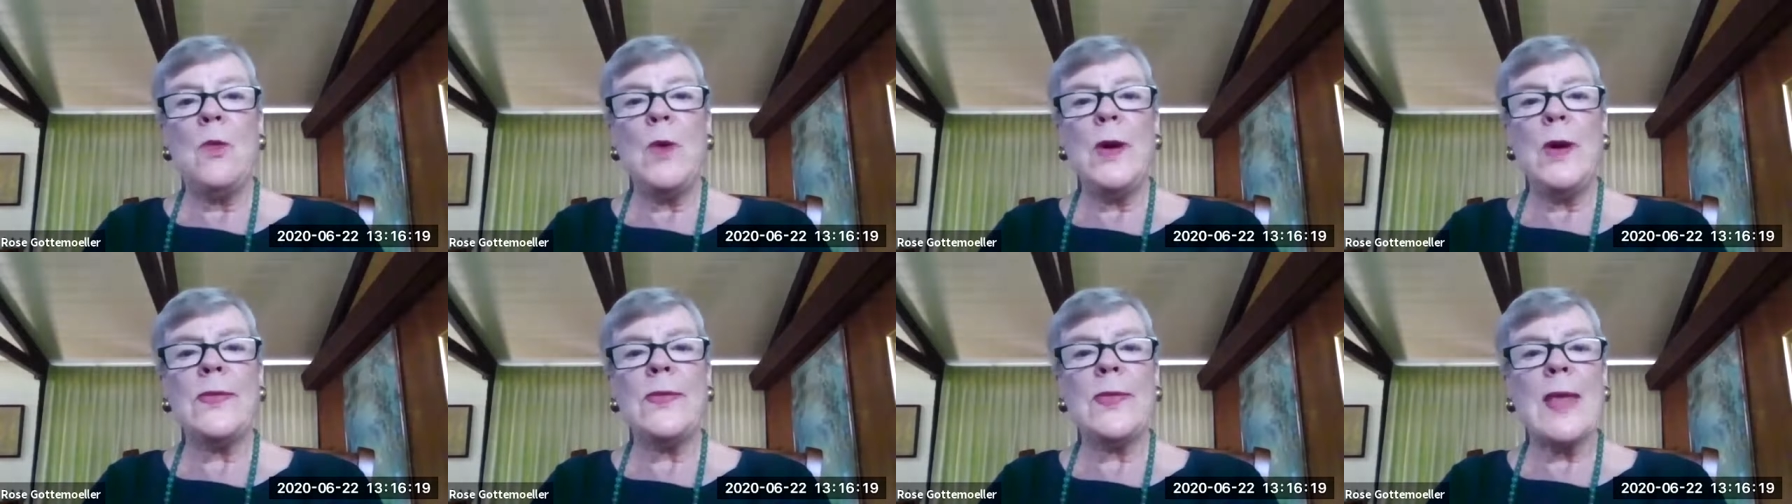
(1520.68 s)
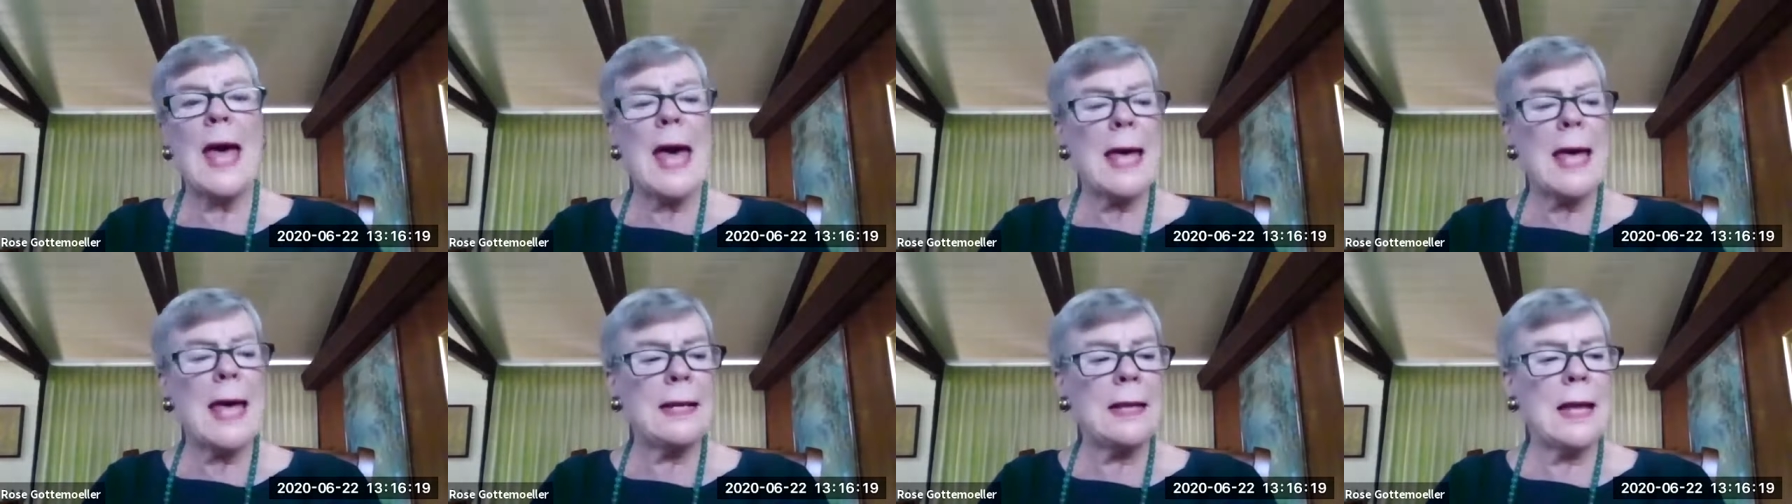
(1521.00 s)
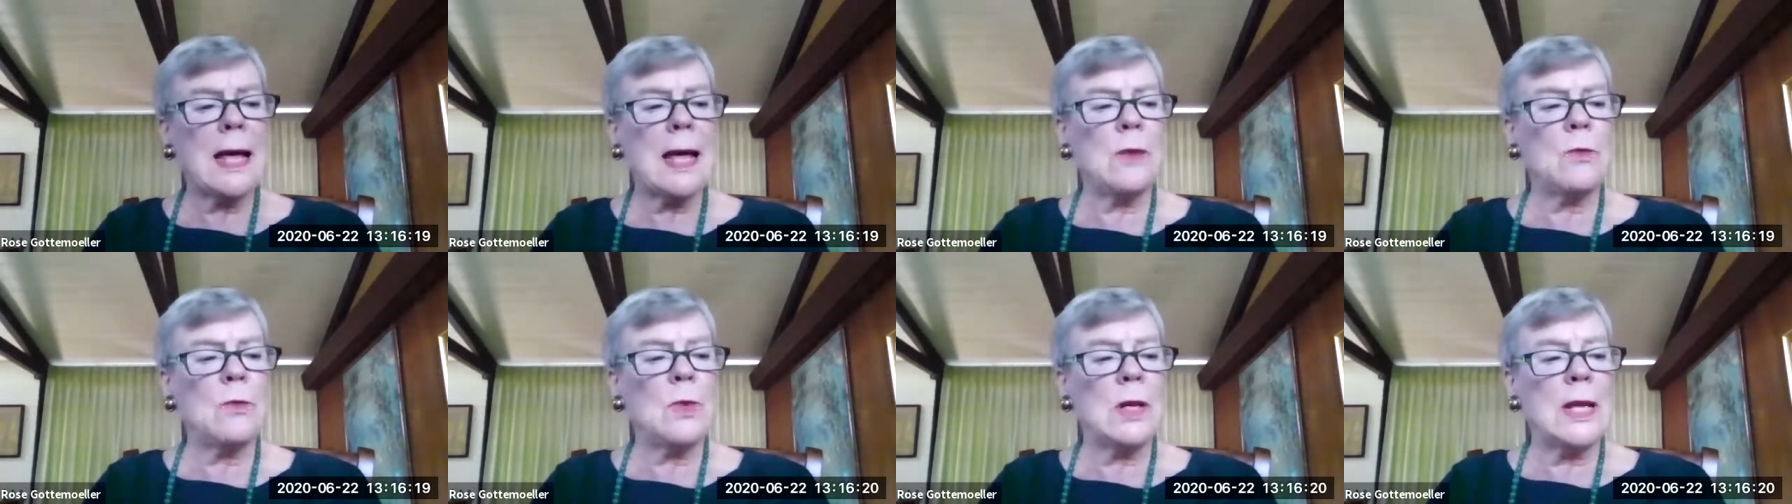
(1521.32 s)
With that,
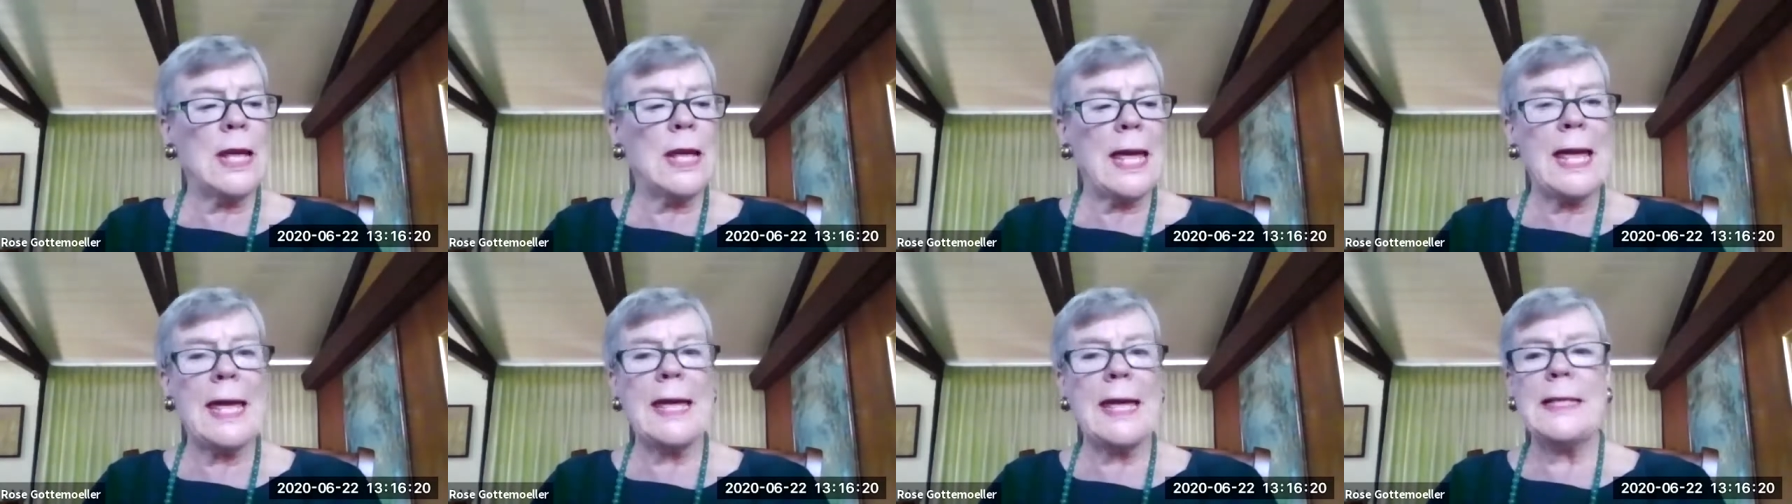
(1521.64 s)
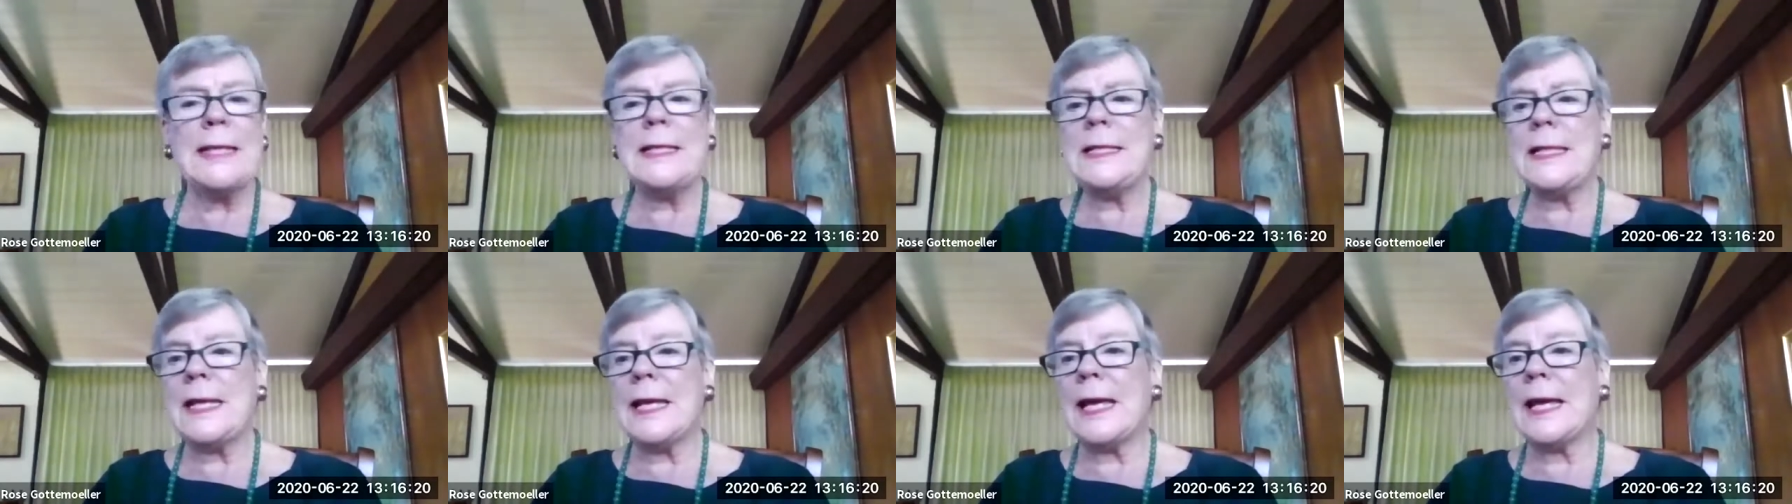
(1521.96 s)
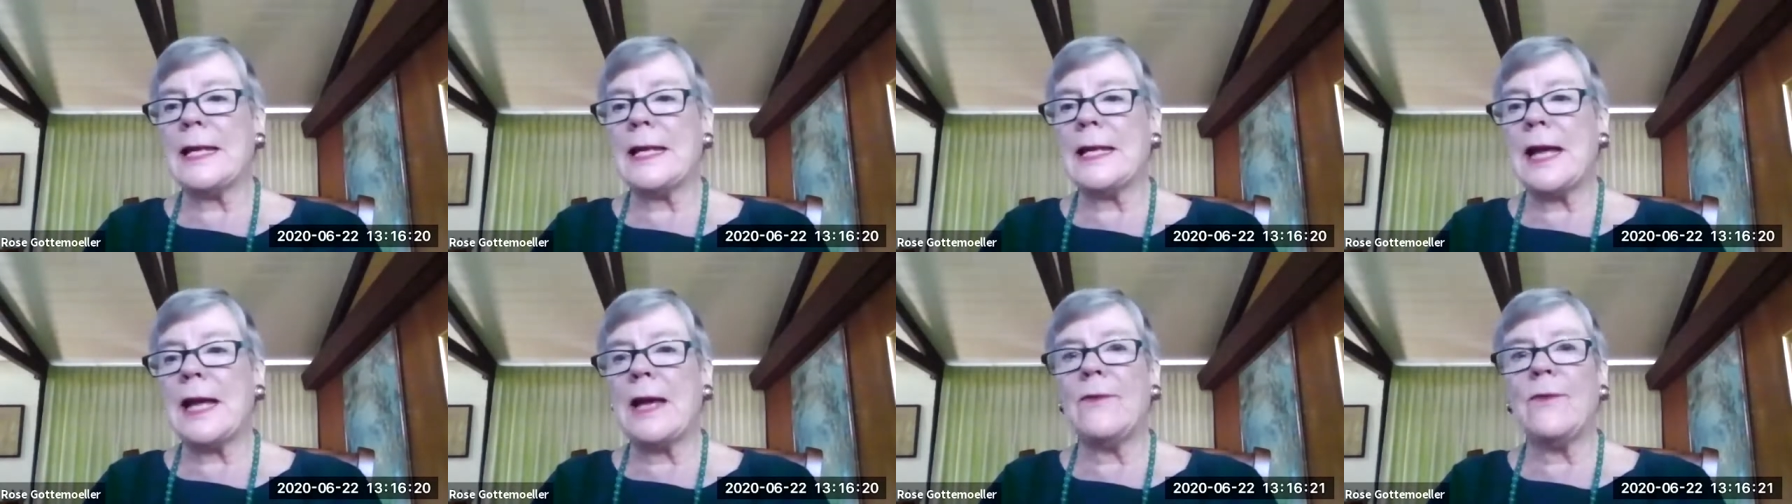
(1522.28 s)
I will end
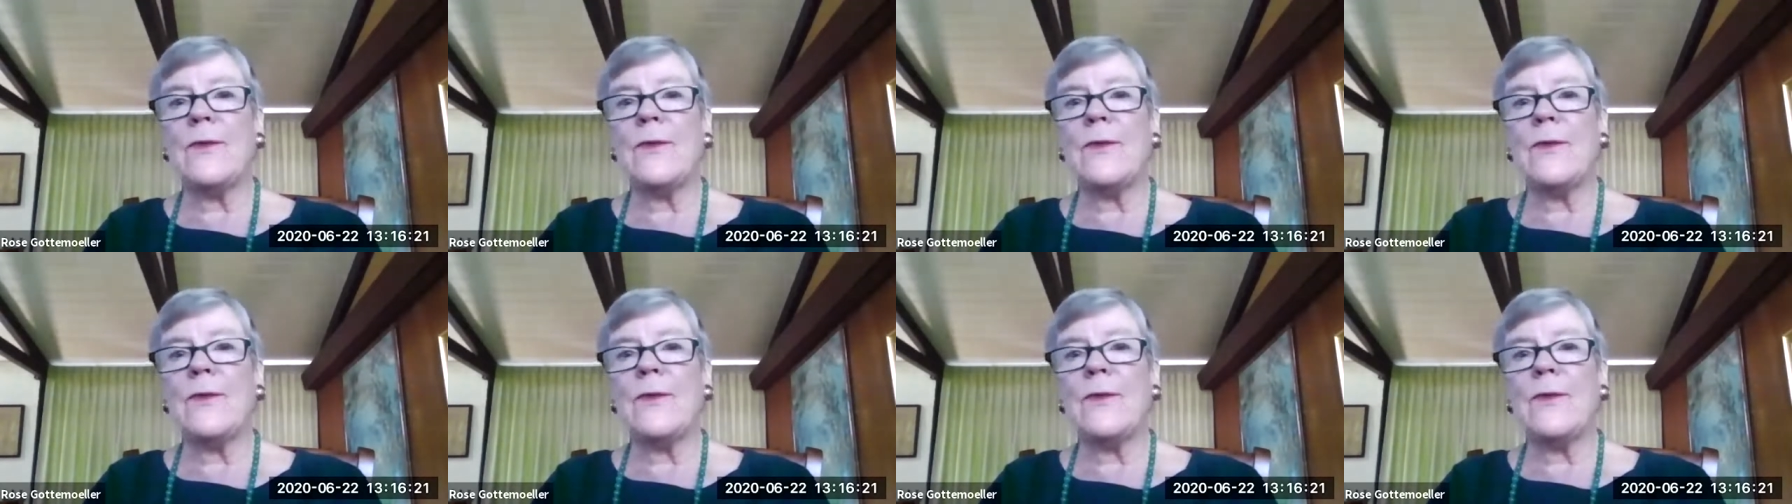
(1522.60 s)
and I